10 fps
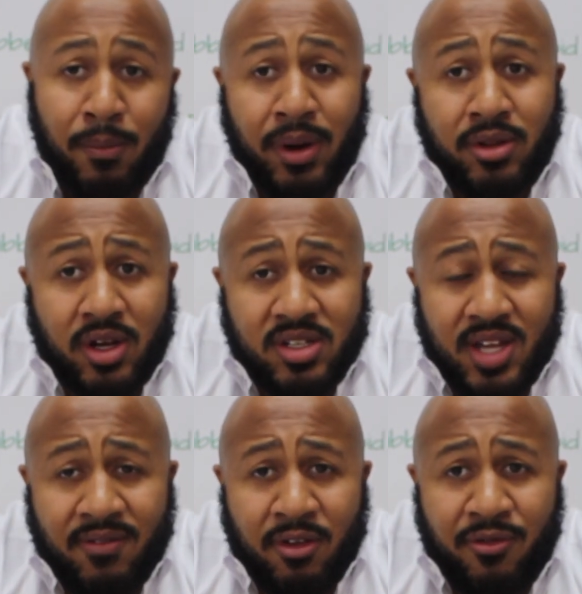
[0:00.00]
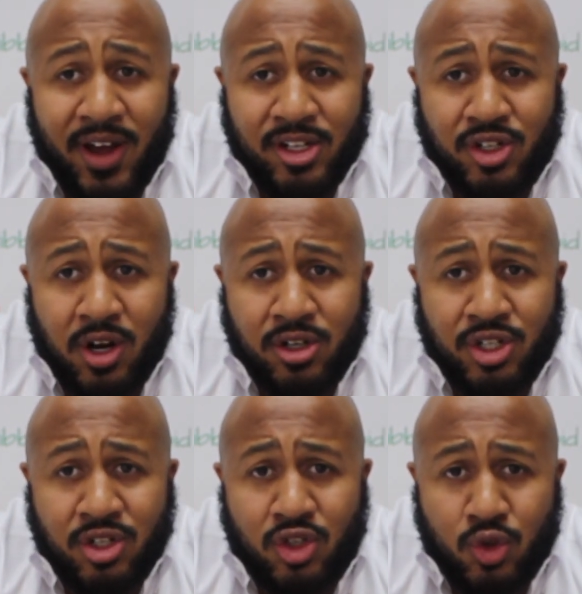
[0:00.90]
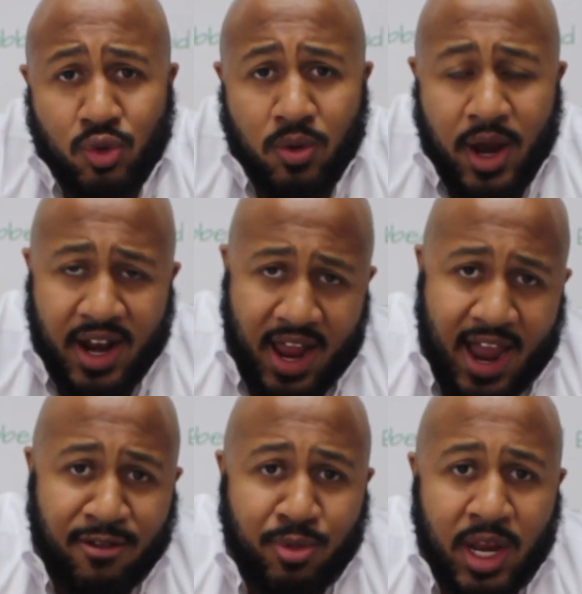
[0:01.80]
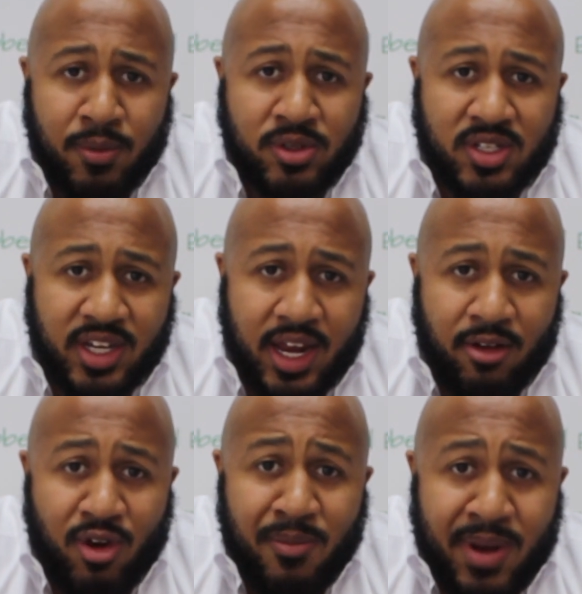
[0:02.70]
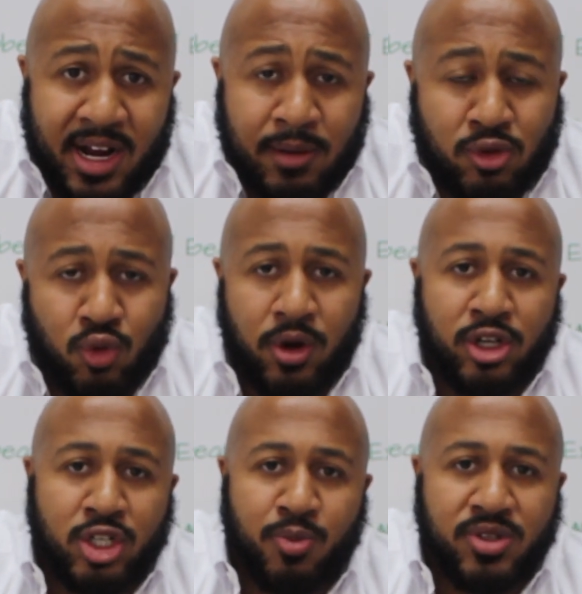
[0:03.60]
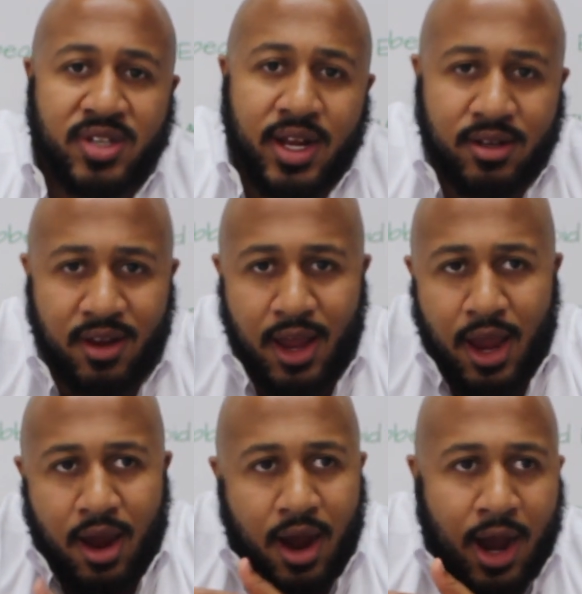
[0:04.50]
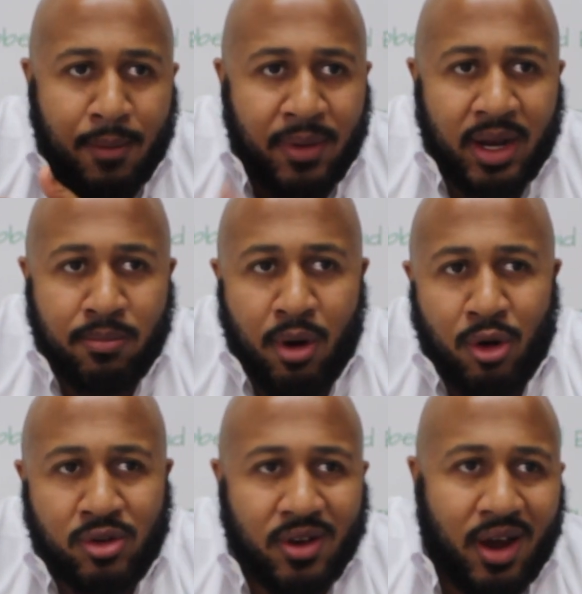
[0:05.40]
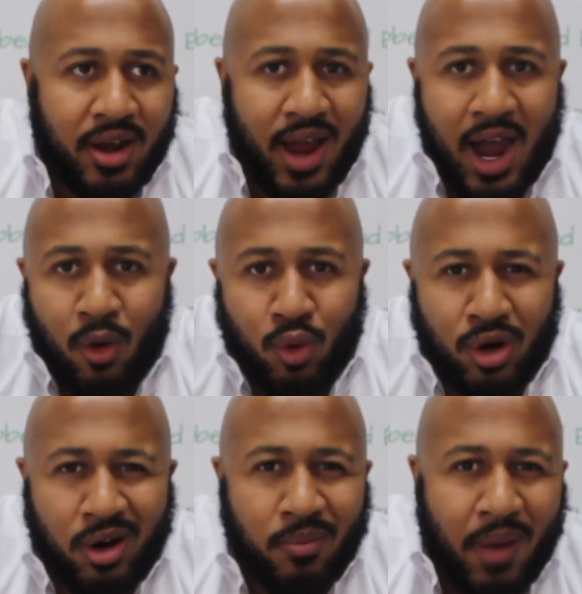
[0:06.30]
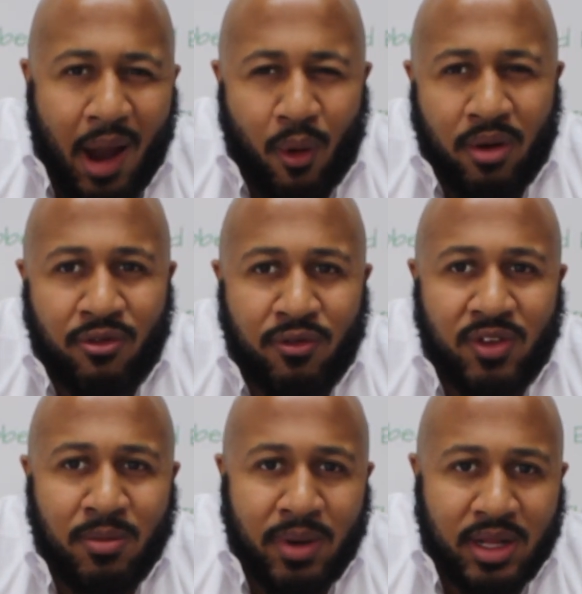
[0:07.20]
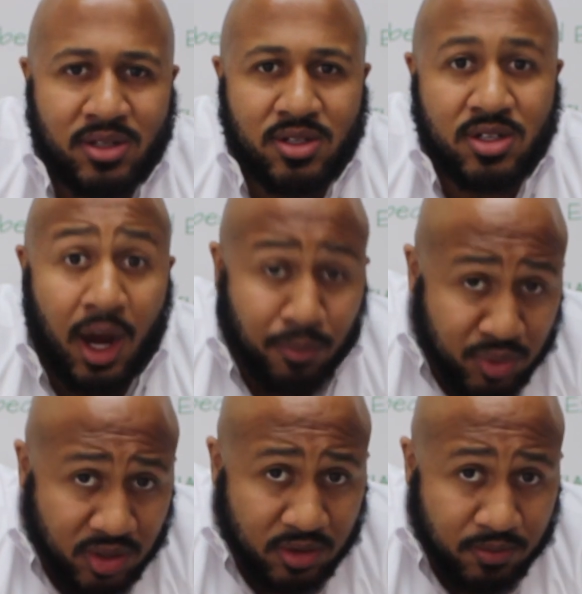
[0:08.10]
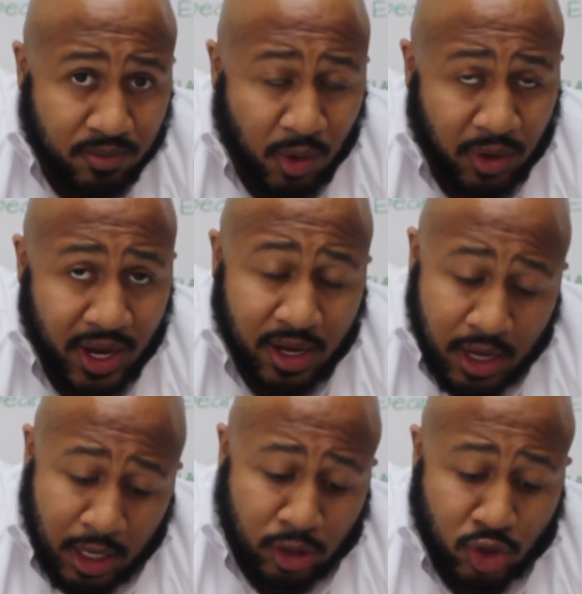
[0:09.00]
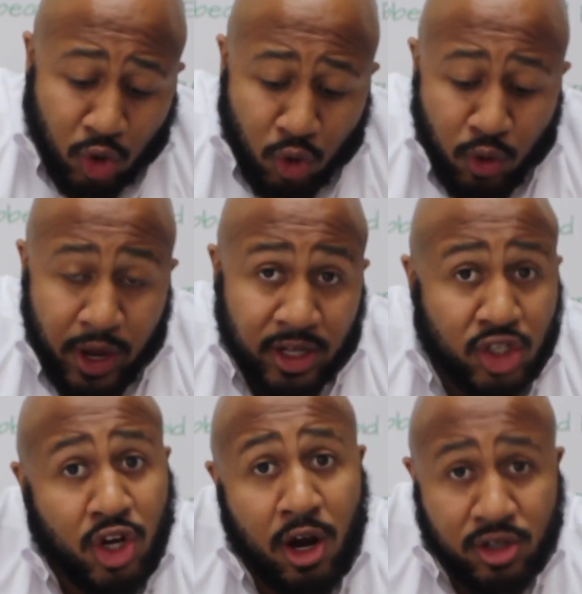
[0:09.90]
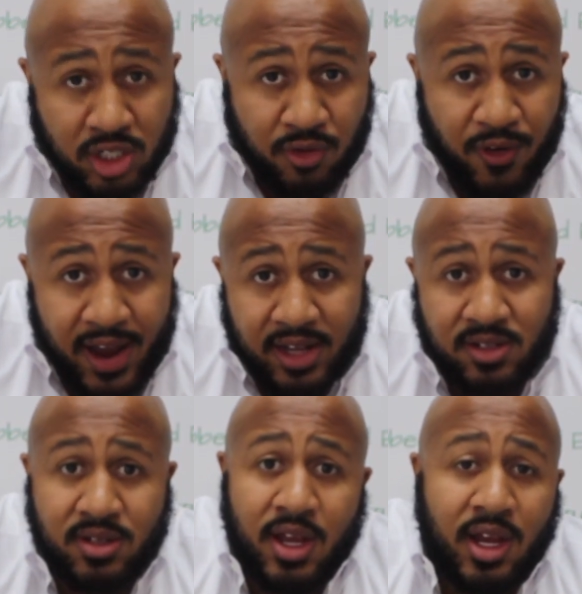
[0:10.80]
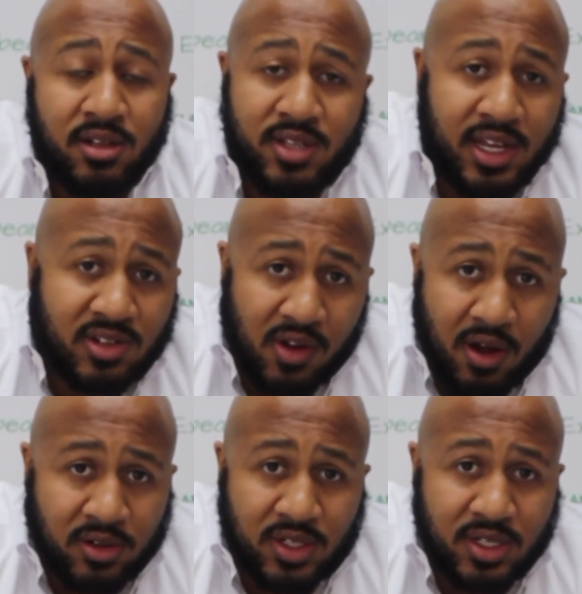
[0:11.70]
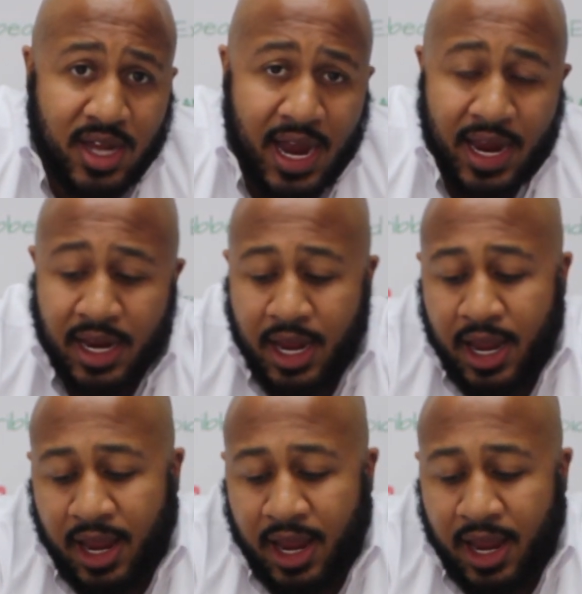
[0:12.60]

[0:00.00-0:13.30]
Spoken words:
But it does have the fast charging too, and I have been able to get it right back up to 100% in about an hour and 15 minutes tops. Okay, so it charges fast, it takes long to die.